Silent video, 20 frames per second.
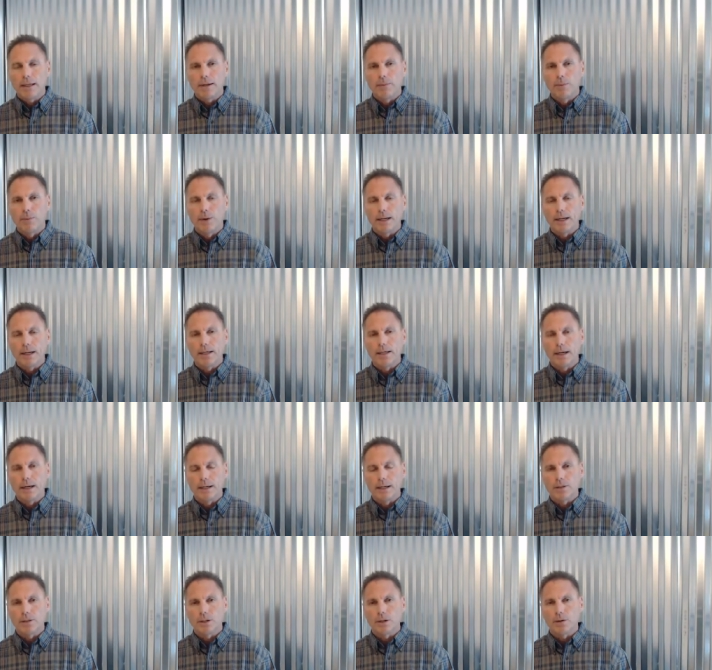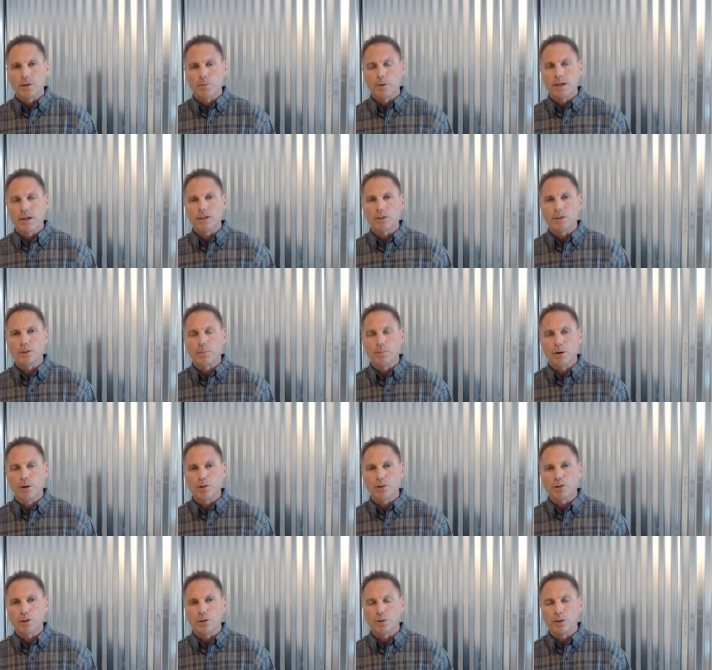what it does and what it's
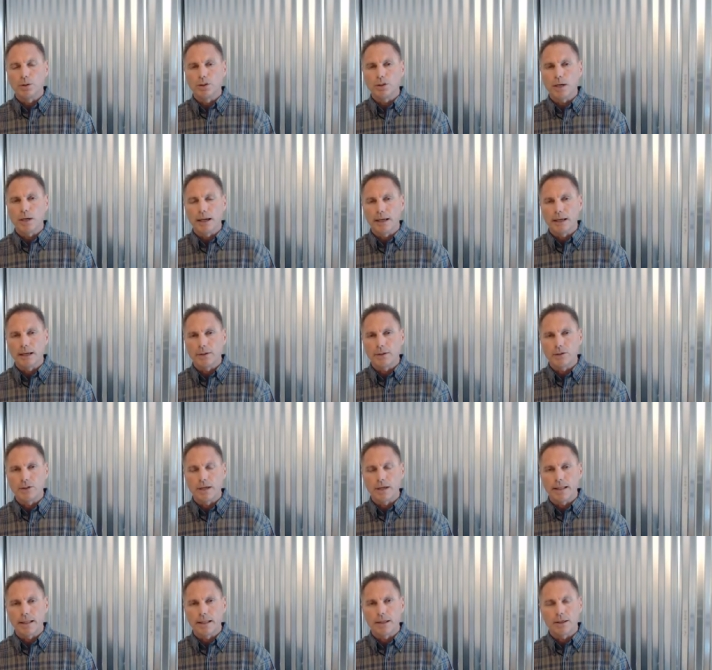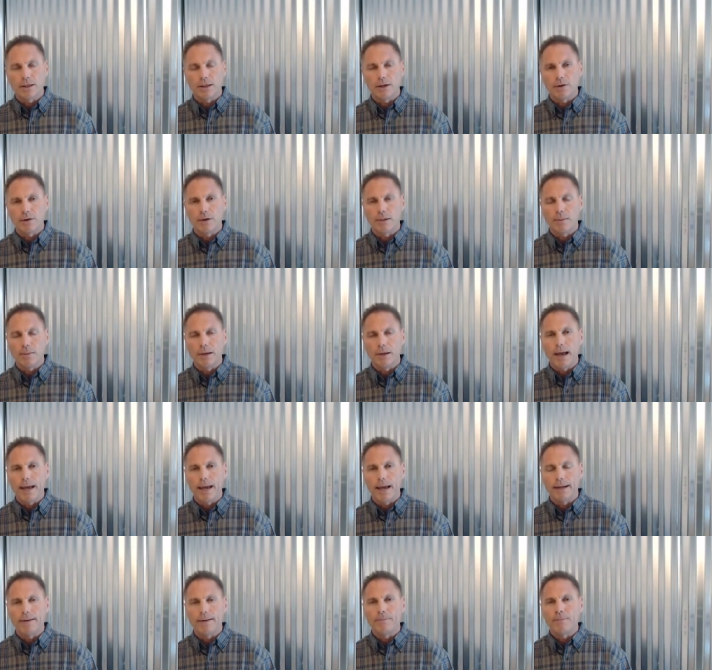supposed to do. He's got to understand the theory
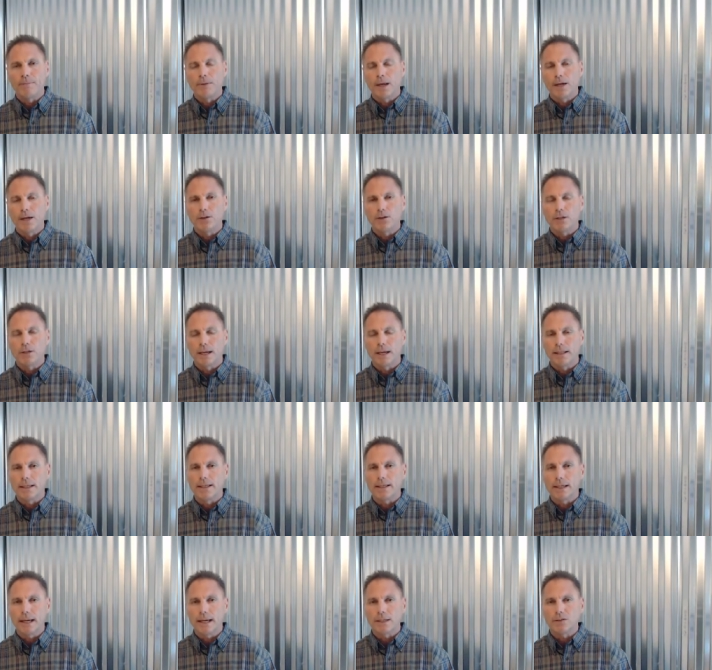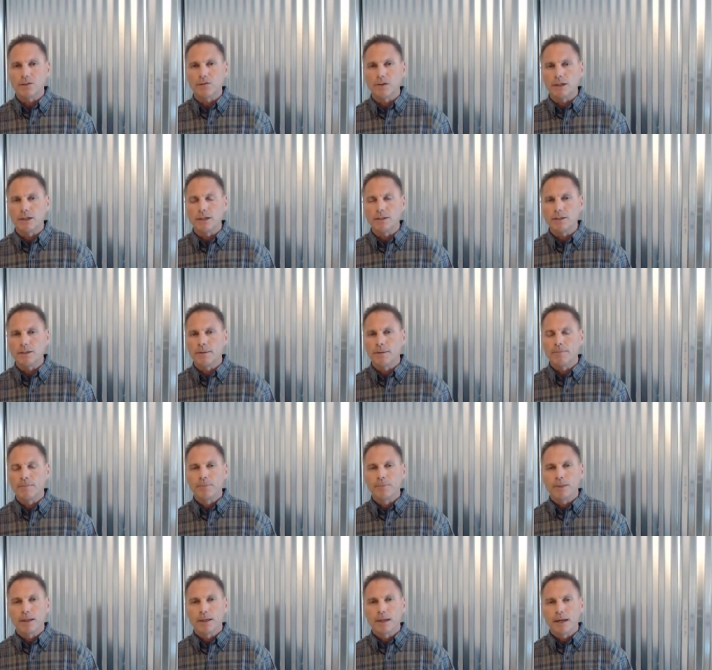behind it, understand the TXVs,
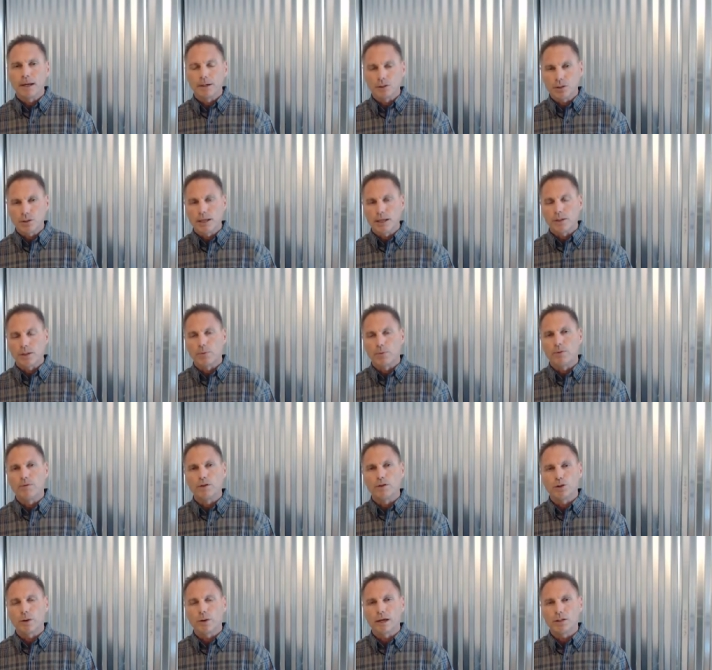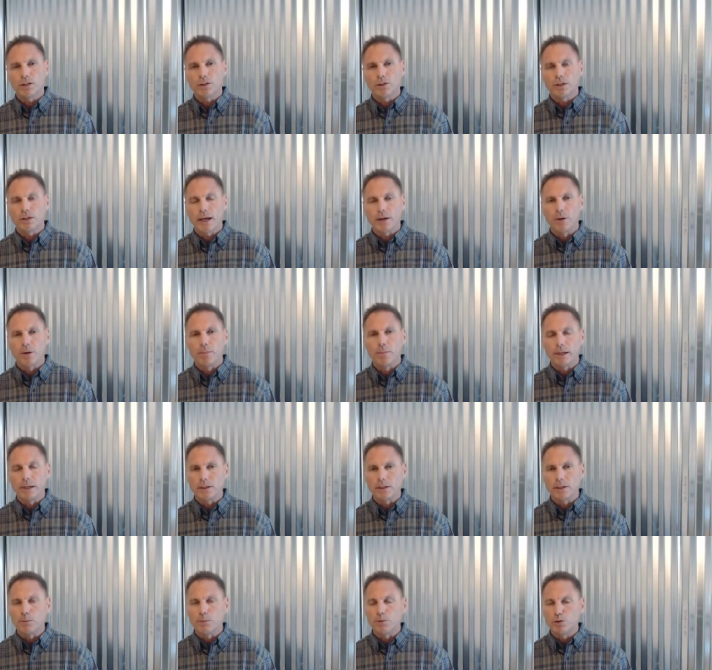understand the refrigeration cycle,
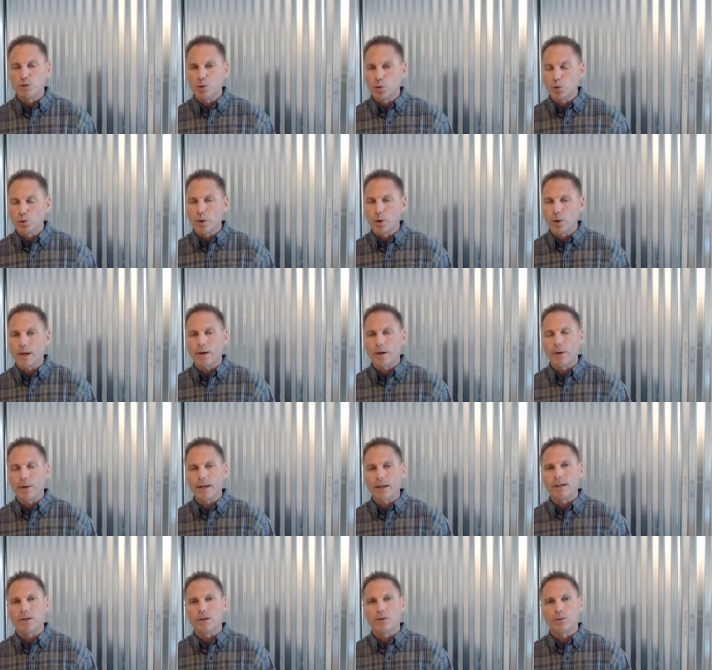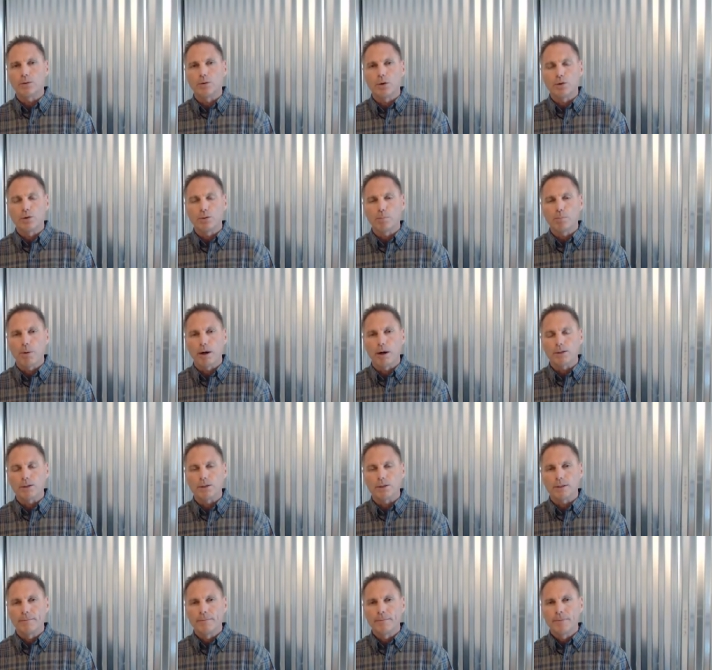because it moves quickly through those
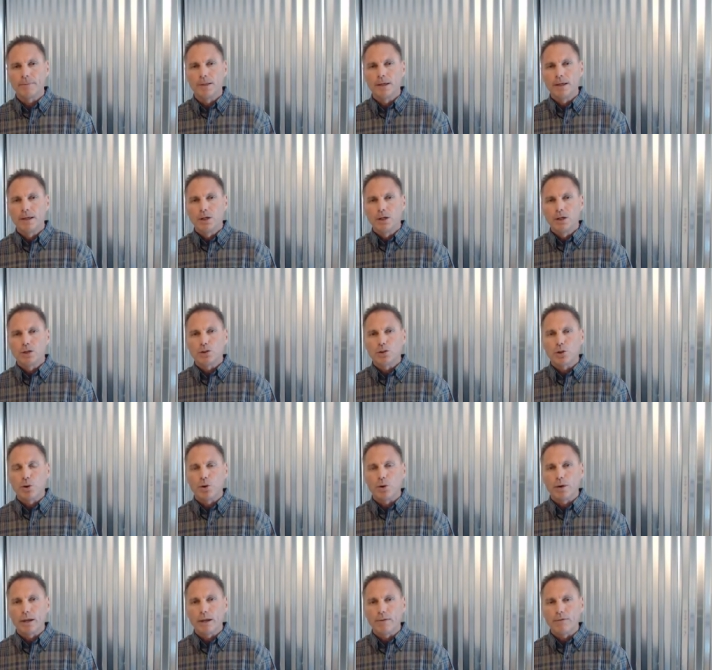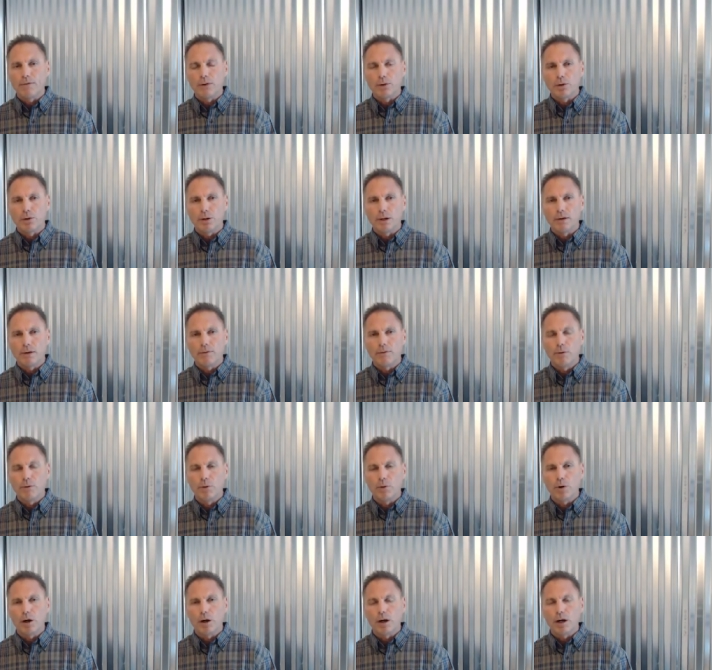parts. So if you're looking
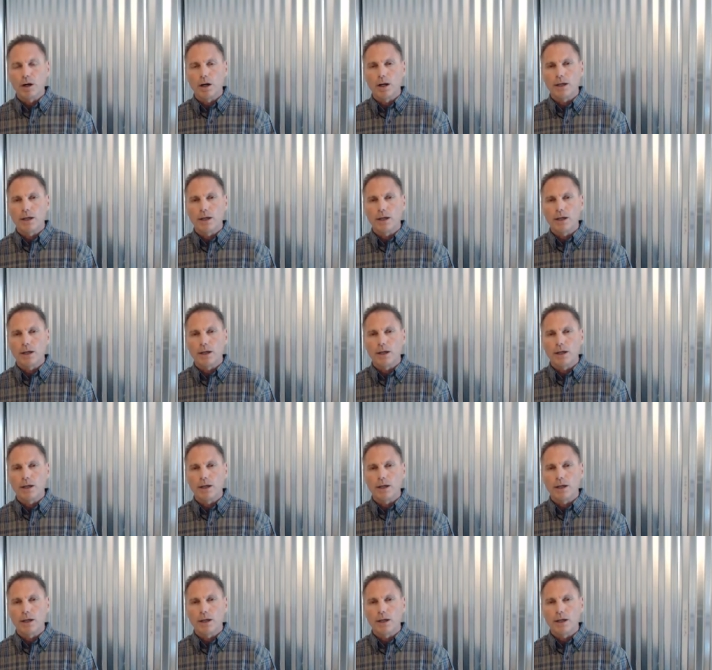for